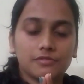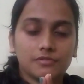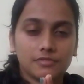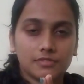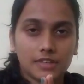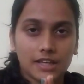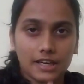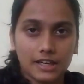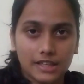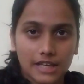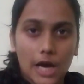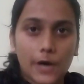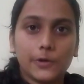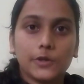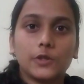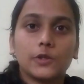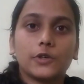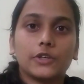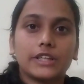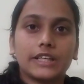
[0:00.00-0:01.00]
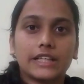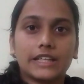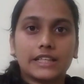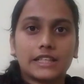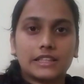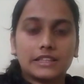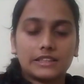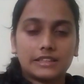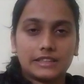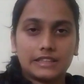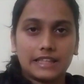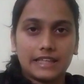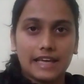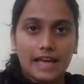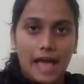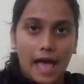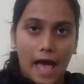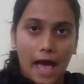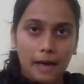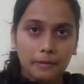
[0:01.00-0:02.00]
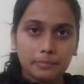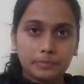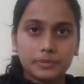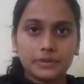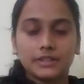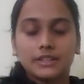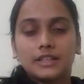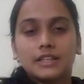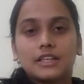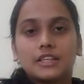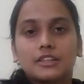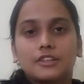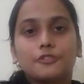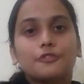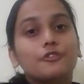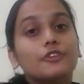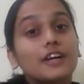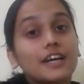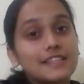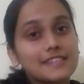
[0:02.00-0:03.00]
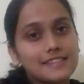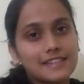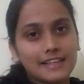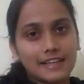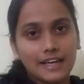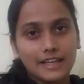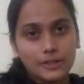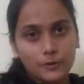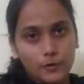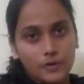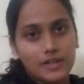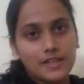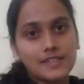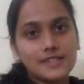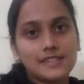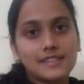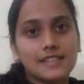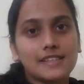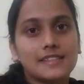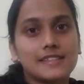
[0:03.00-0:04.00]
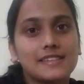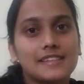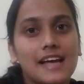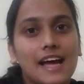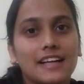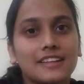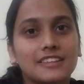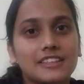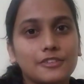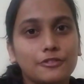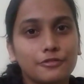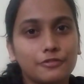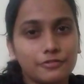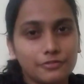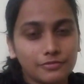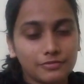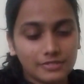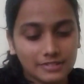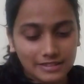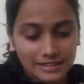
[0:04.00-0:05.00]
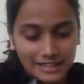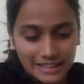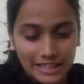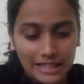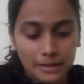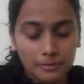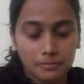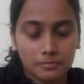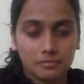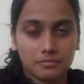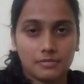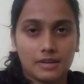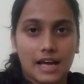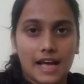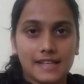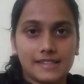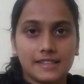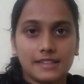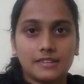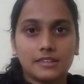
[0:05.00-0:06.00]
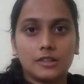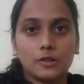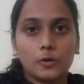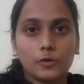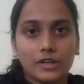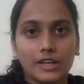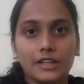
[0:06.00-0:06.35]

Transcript: downloaded the app. The first thing I noticed is that the theme, as in the look and